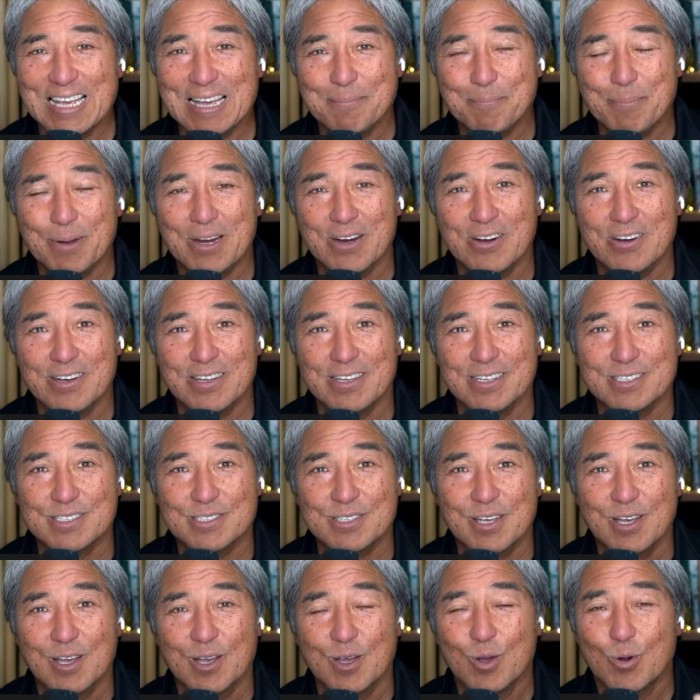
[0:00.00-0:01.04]
in that parody
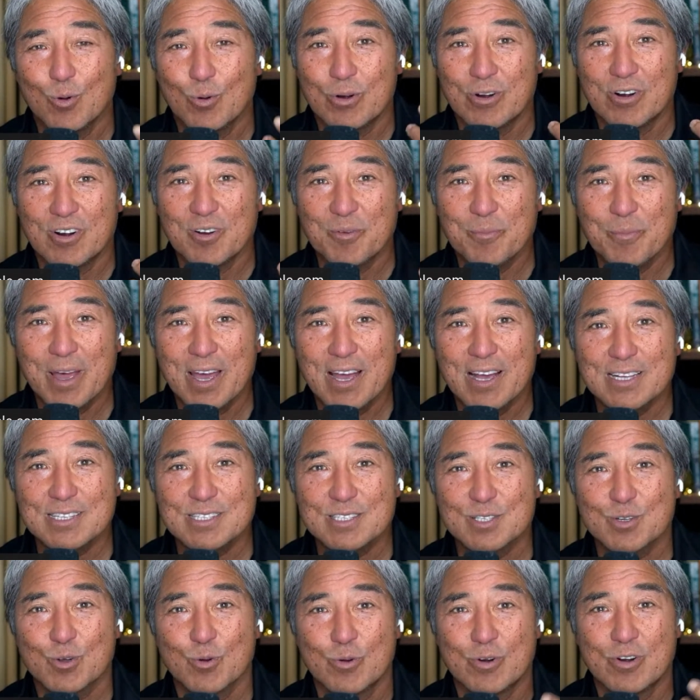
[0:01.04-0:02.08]
is wear a
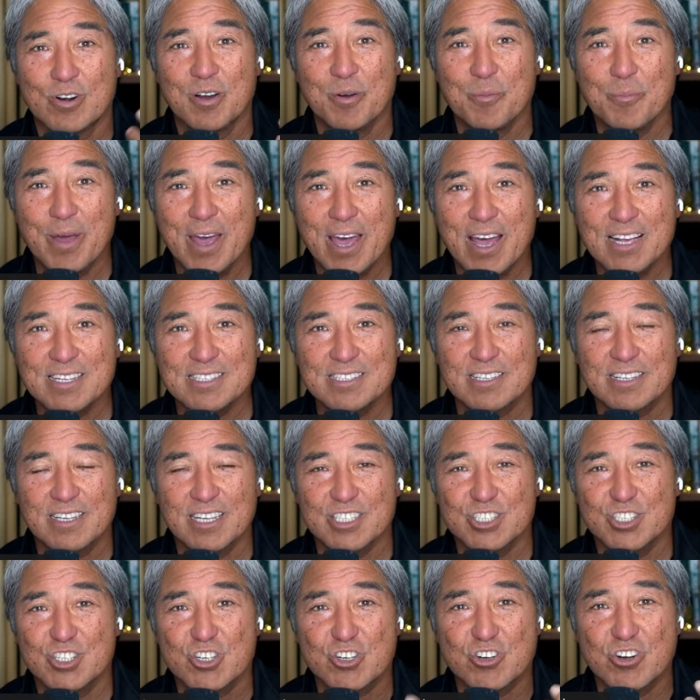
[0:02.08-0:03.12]
mask,
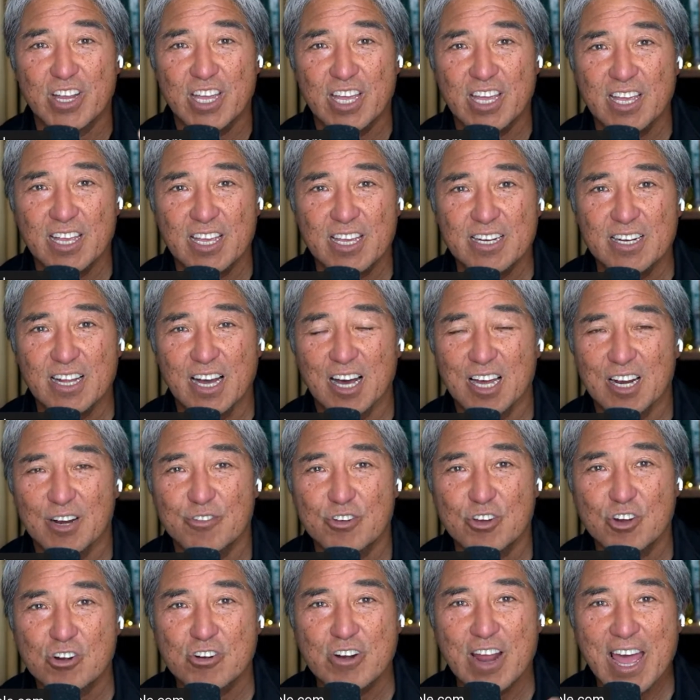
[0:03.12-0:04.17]
get your head
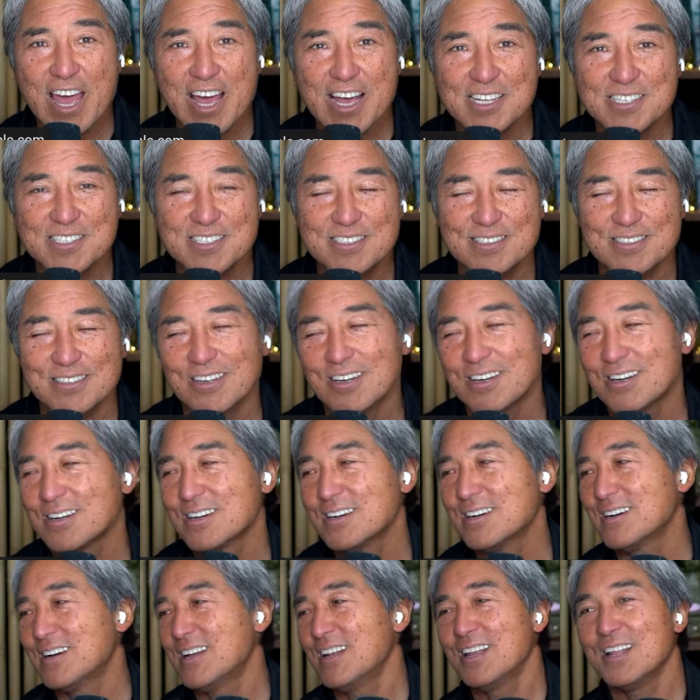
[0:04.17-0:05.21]
out of your ass.
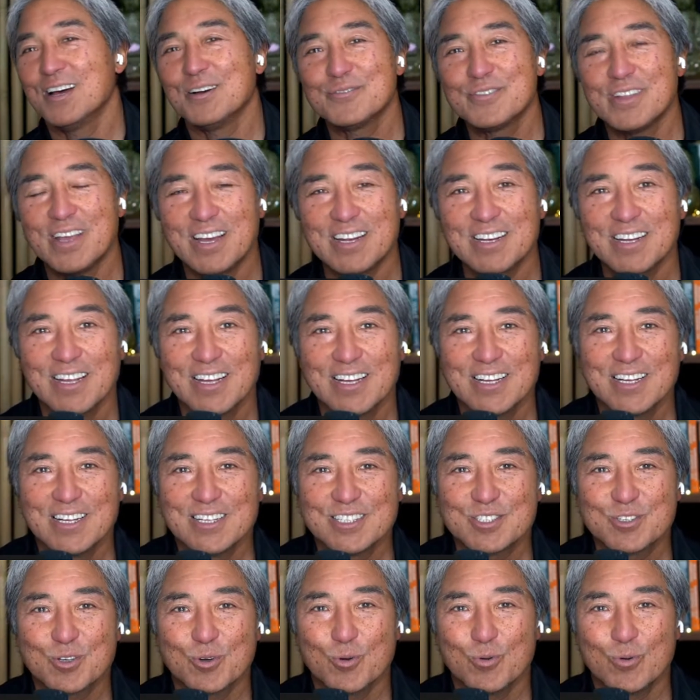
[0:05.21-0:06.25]
Oh, I love that.
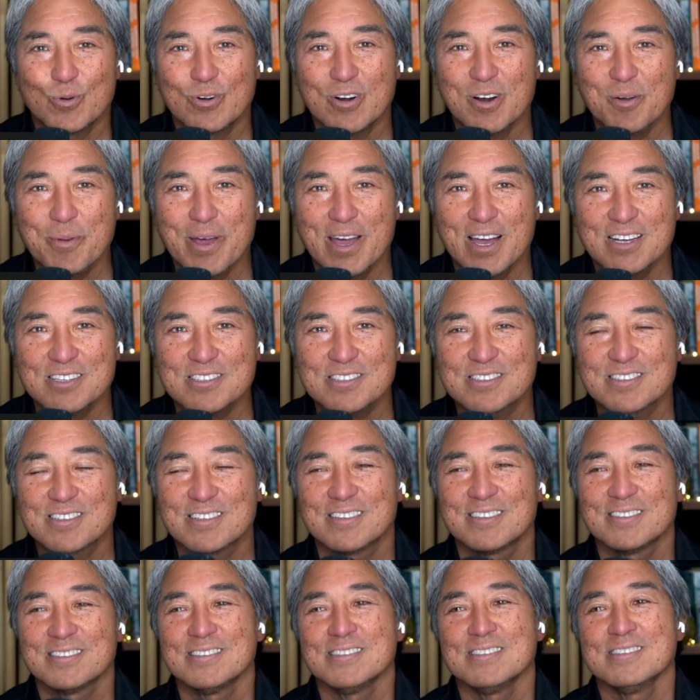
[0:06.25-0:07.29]
So wear a
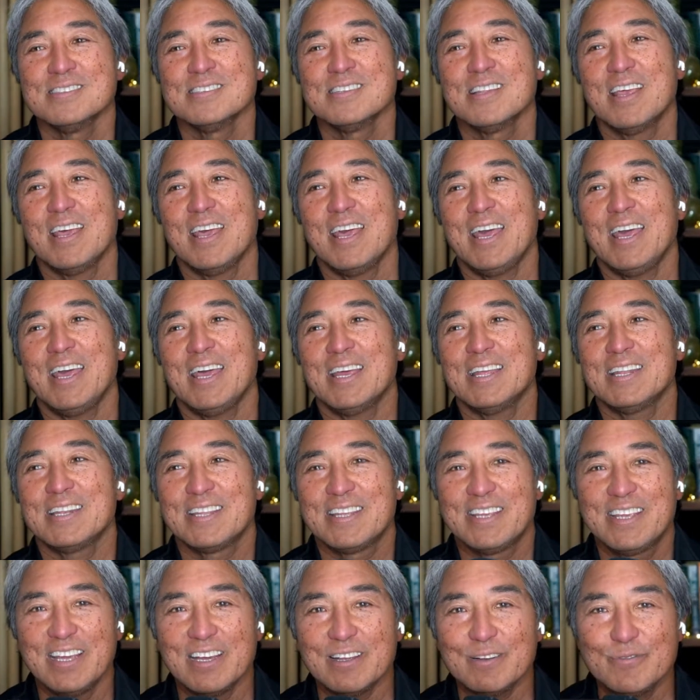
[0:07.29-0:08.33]
mask
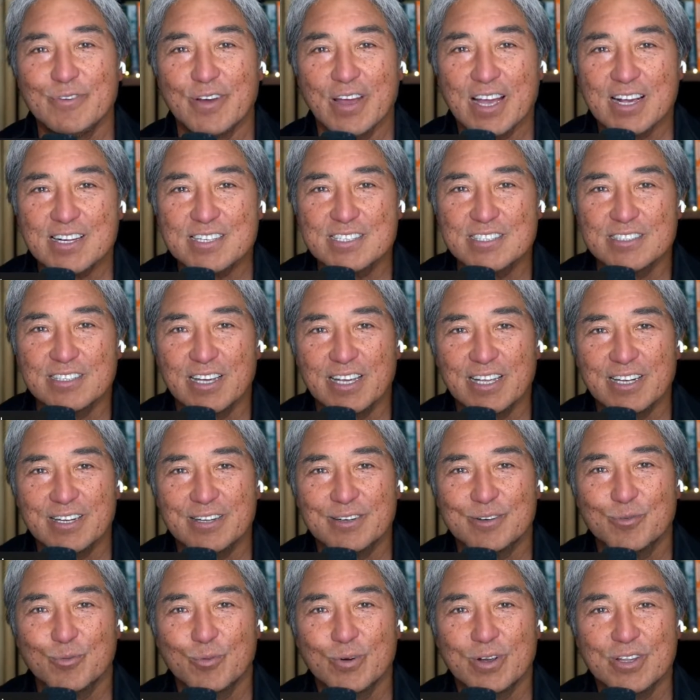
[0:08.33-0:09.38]
and get
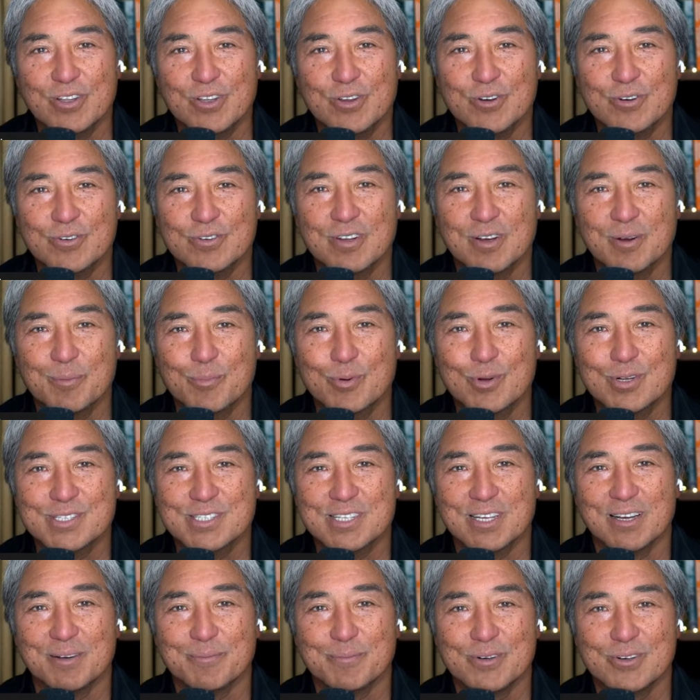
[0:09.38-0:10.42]
vaccinated when your
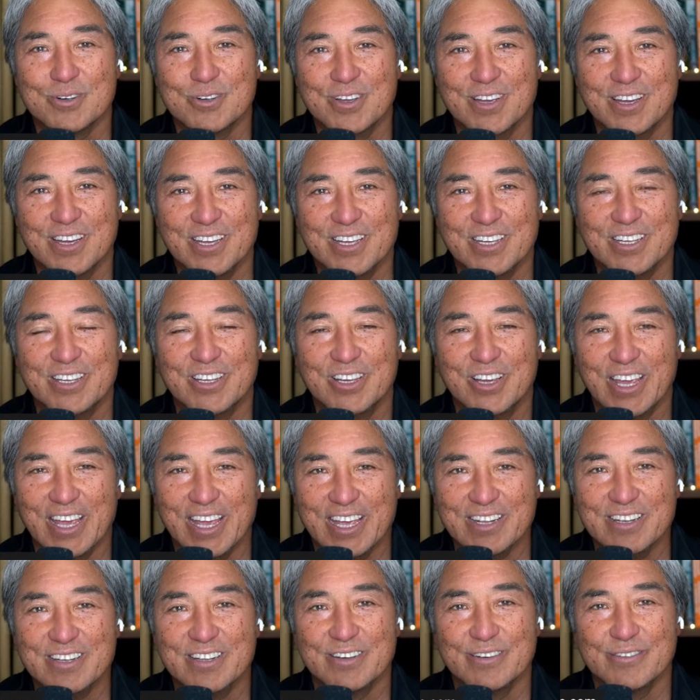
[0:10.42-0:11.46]
number's up. Okay.
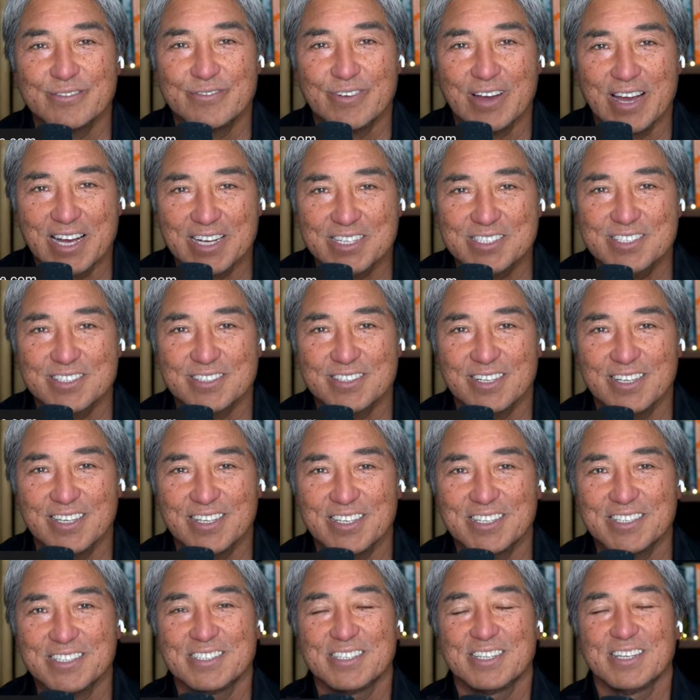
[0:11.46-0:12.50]
Get
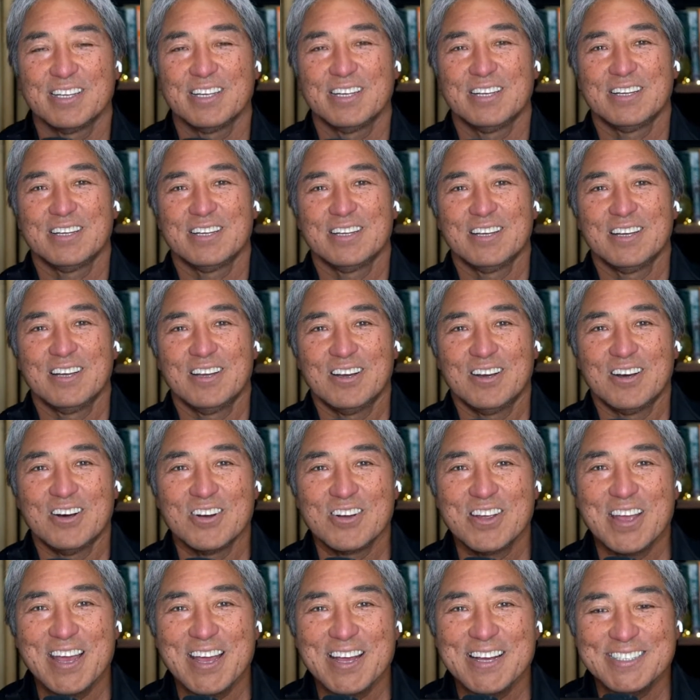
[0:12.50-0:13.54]
vaccinated.
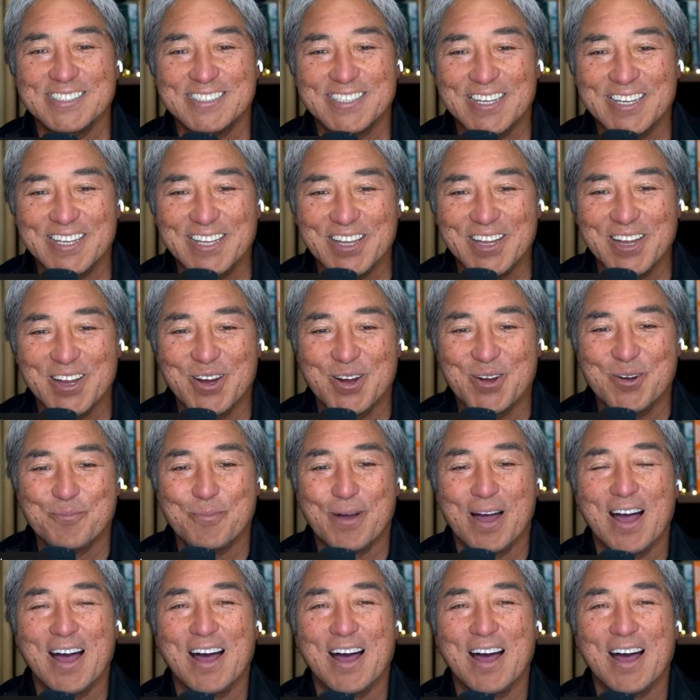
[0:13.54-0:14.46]
Okay. Take care.